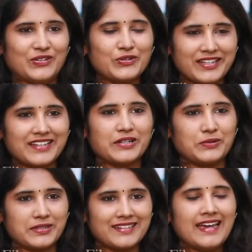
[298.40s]
Really
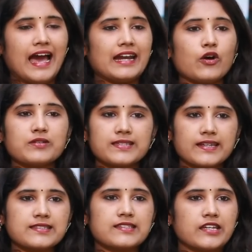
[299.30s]
good. And on
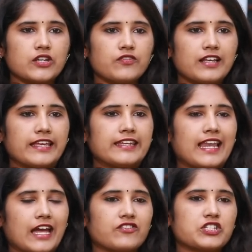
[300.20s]
sets, did you feel any
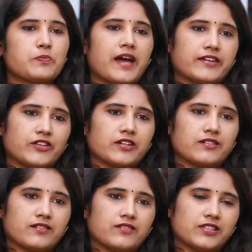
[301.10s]
language
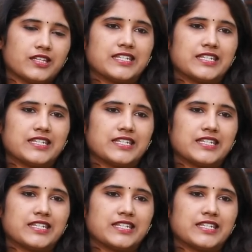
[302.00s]
barrier with the